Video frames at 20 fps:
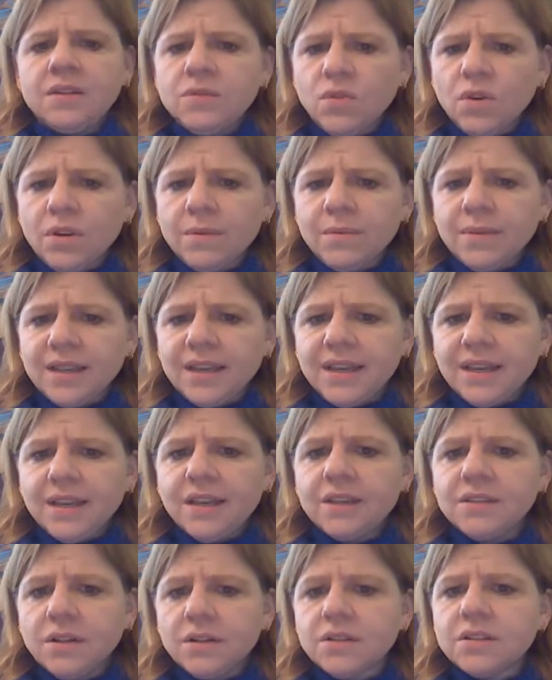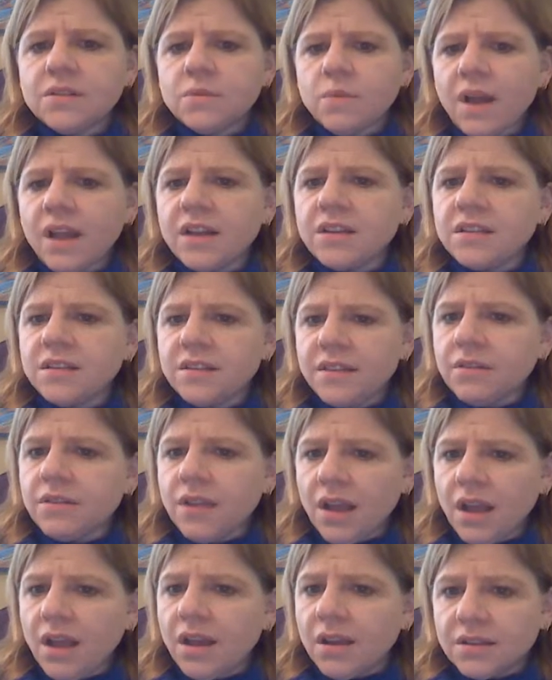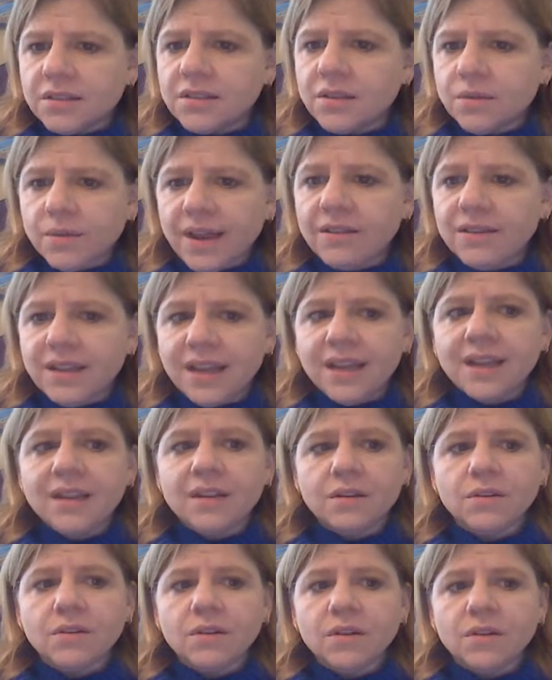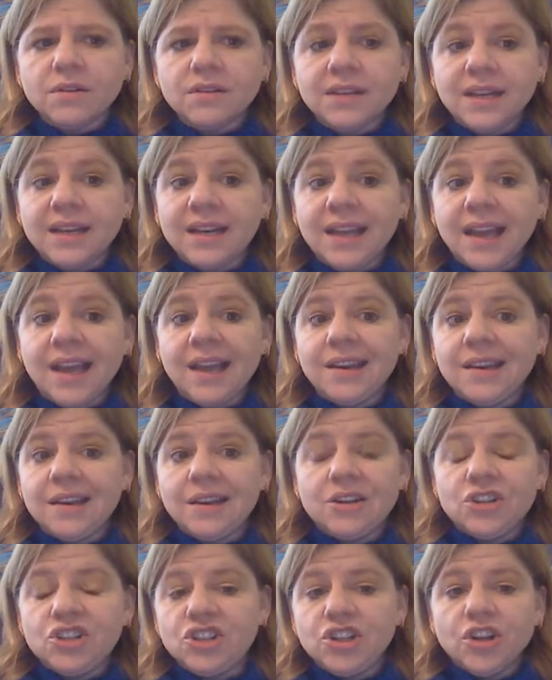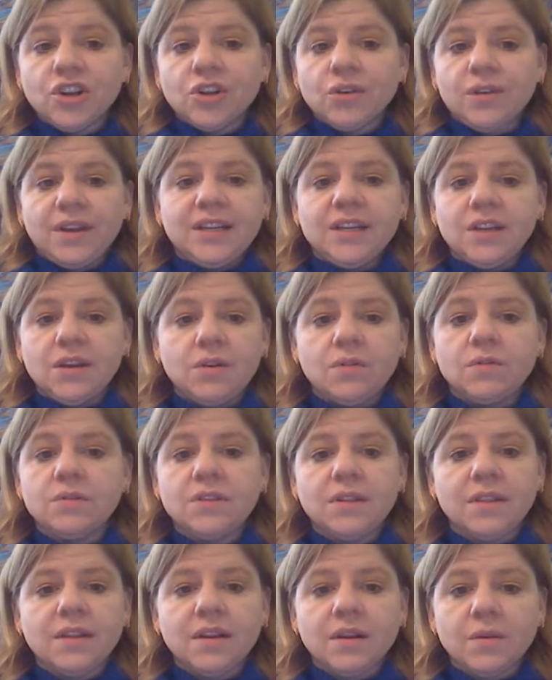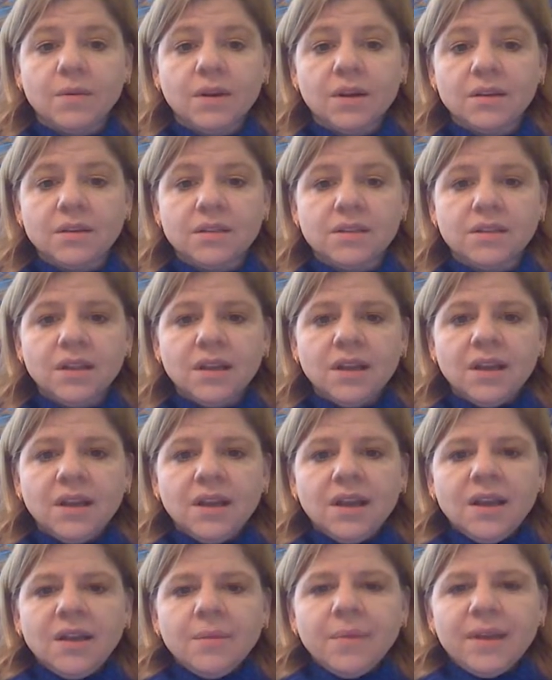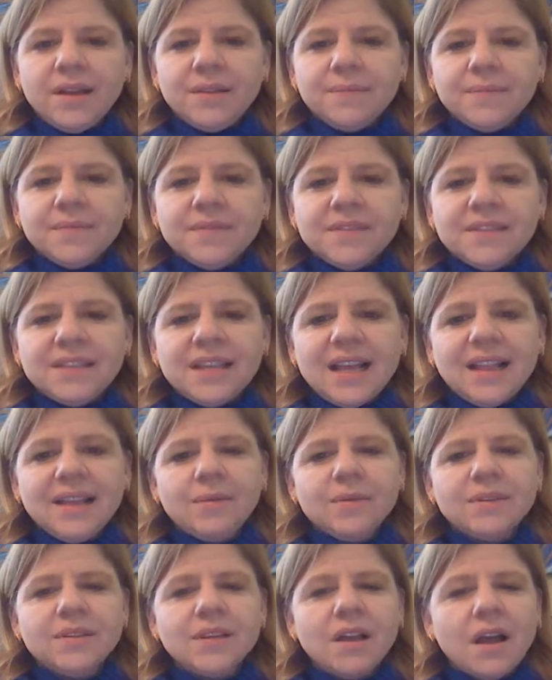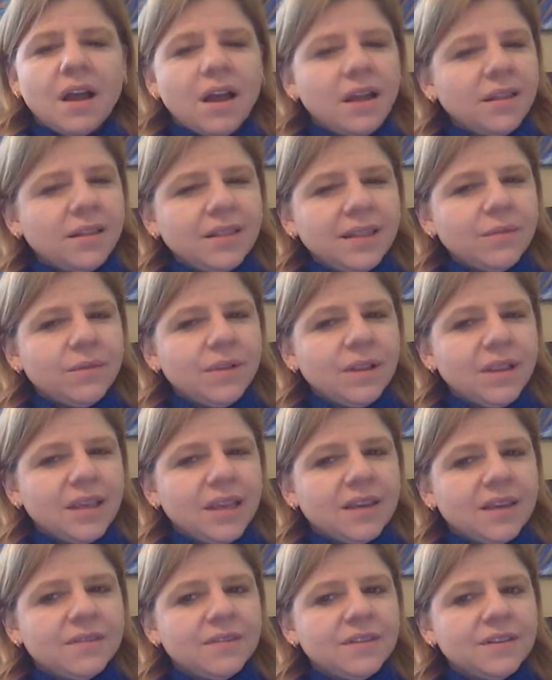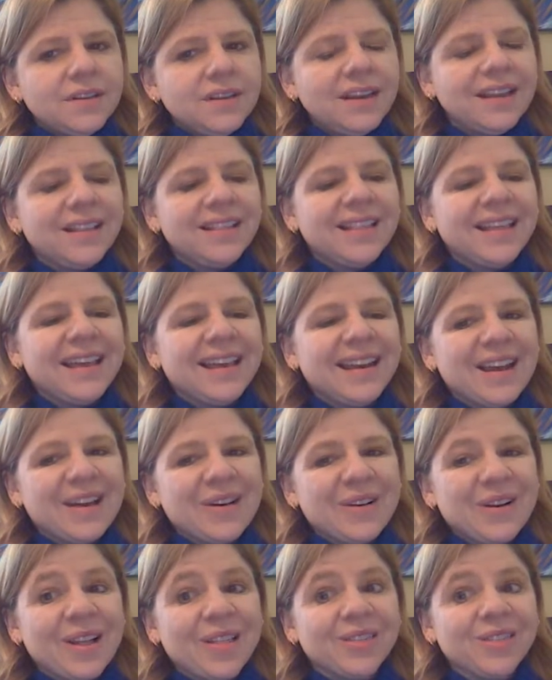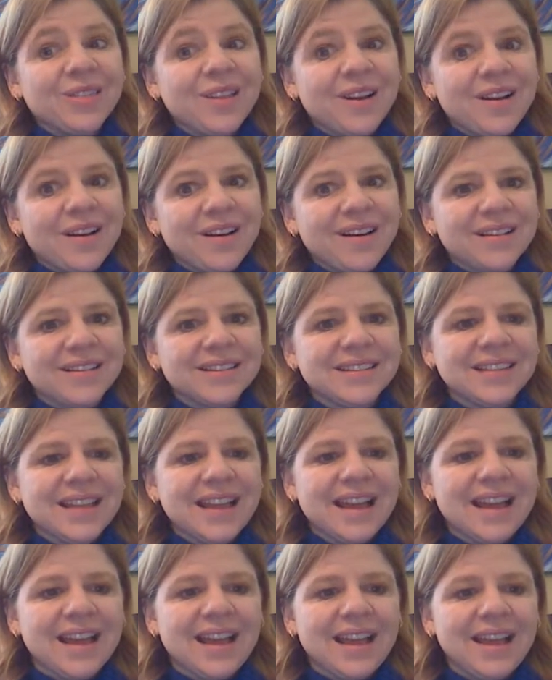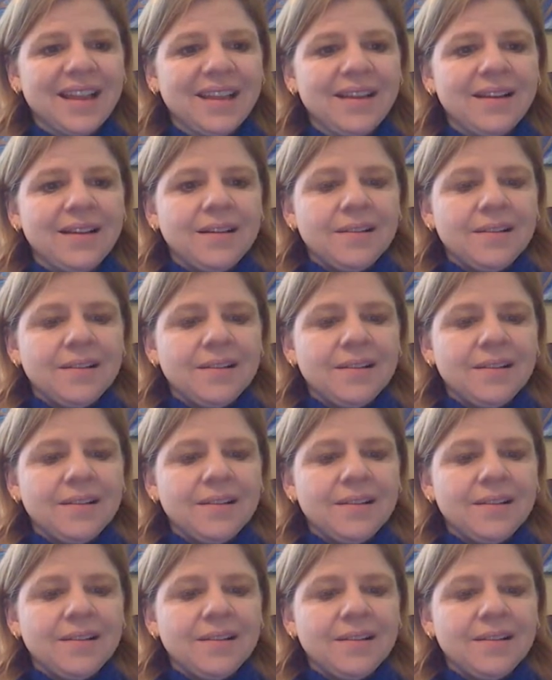Normally, adults watched their tongues around 8-year-olds and added a sugary tone to their words. But Sally was oddly relieved and let out a long sigh.